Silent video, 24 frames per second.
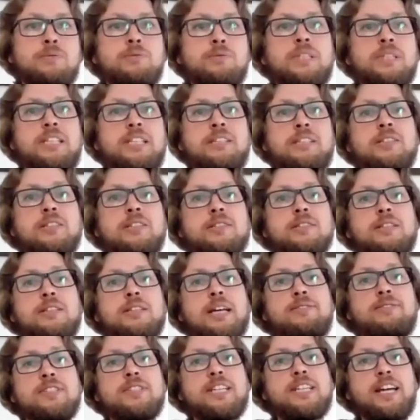We did not
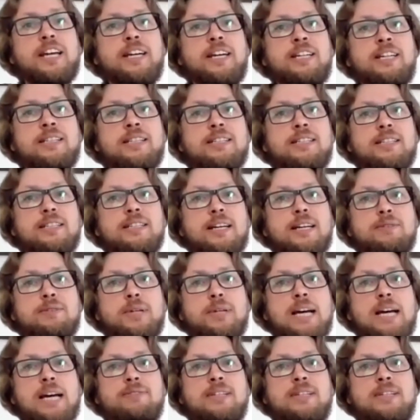have a say in it, and we
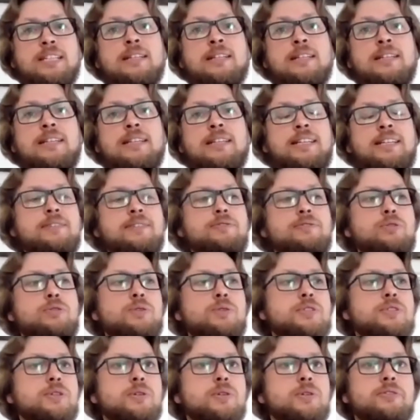have little
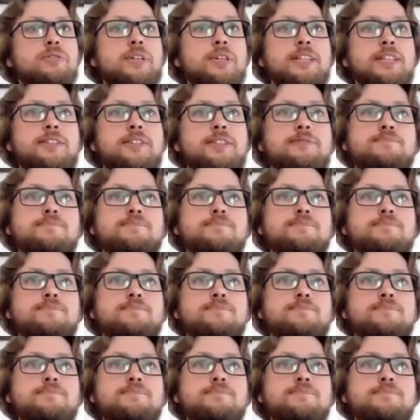influence over it.